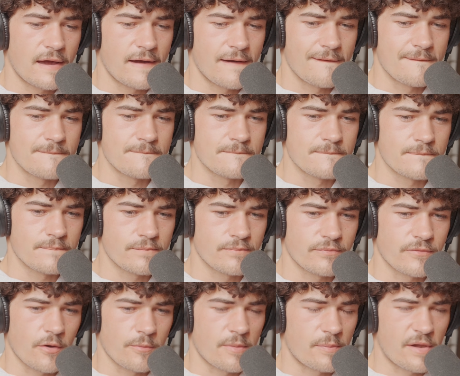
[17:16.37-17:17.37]

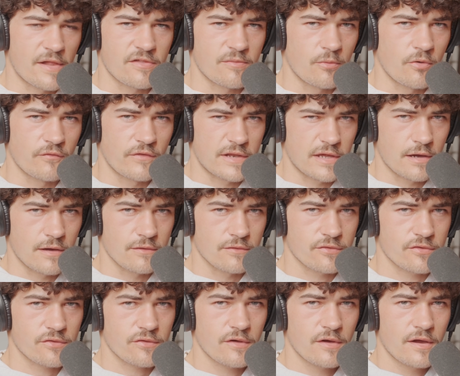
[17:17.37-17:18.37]
There'll be plenty more
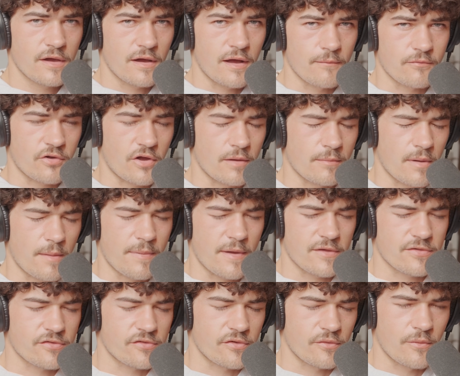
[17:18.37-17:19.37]
videos. I'm trying my
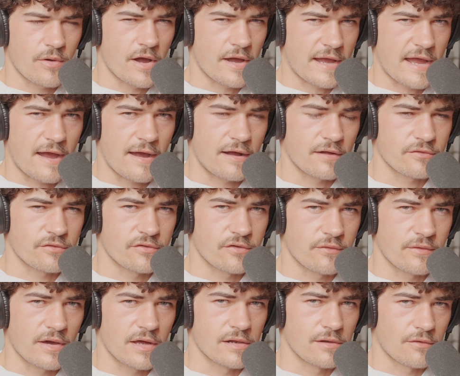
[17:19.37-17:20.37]
best to work out how to
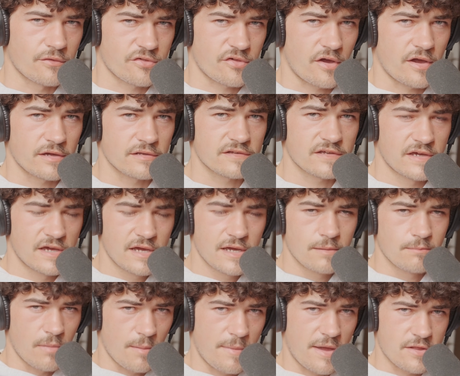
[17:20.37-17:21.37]
do it alongside
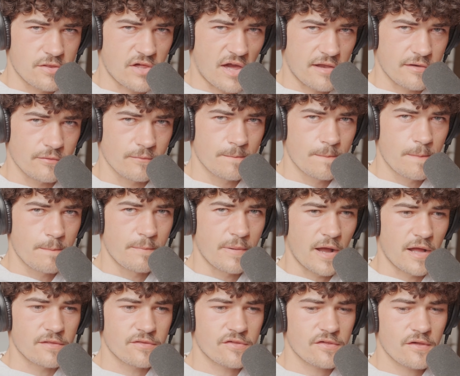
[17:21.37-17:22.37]
my main channel.
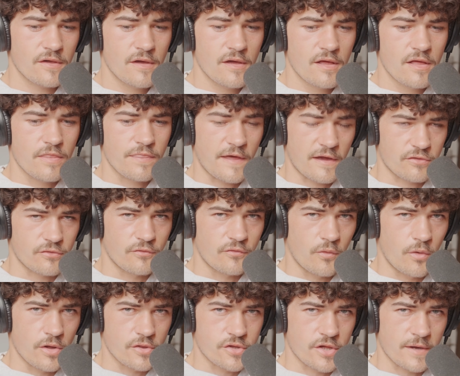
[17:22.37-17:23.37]
But thanks
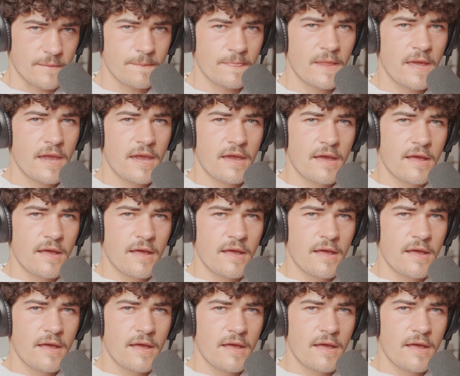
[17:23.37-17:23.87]
all for watching.